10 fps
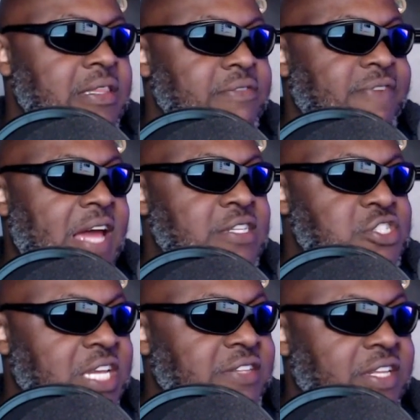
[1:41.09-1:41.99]
The filing
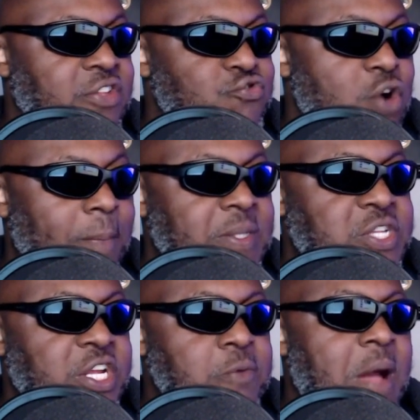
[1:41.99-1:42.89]
states that the Trump
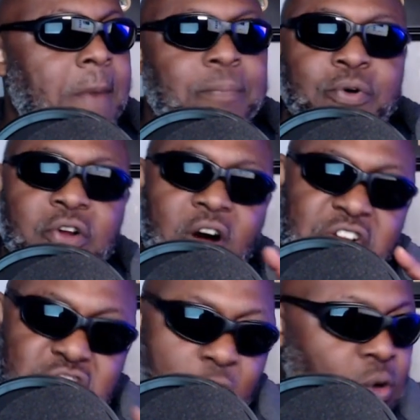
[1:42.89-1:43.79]
is hereby put
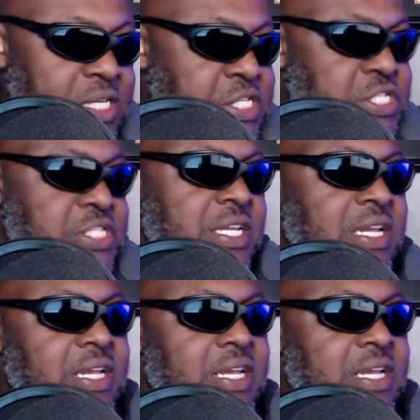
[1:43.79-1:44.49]
on notice